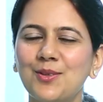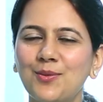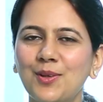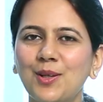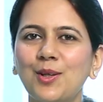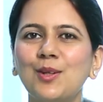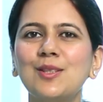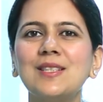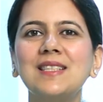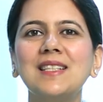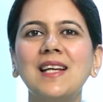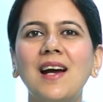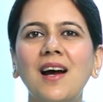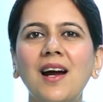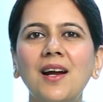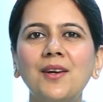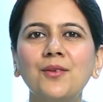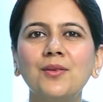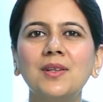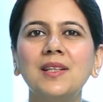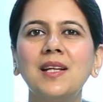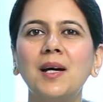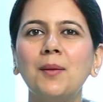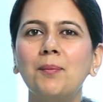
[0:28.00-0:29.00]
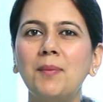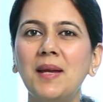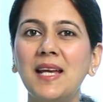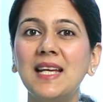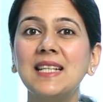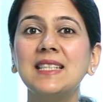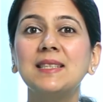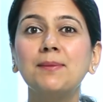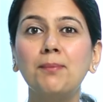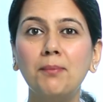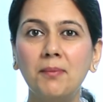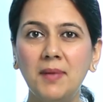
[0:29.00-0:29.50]
So we're going to start with our
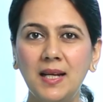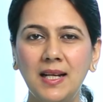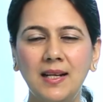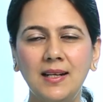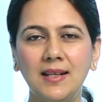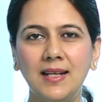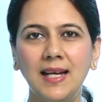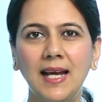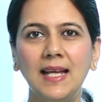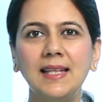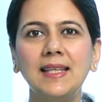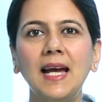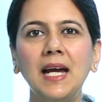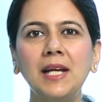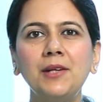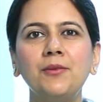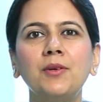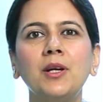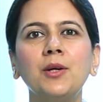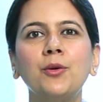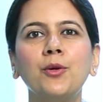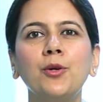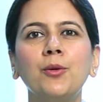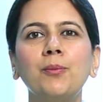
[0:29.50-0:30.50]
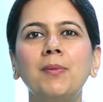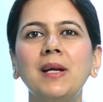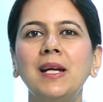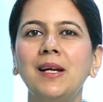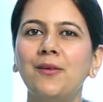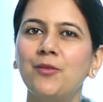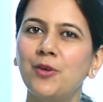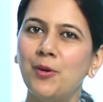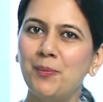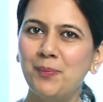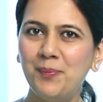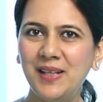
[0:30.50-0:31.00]
base milk and that we are going to
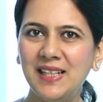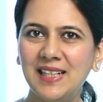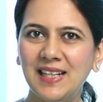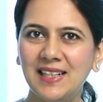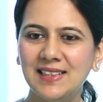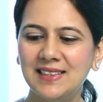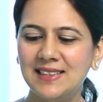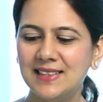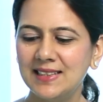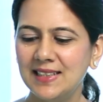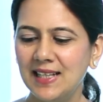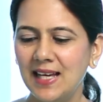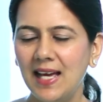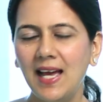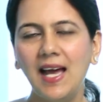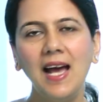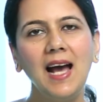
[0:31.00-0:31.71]
make from peanuts.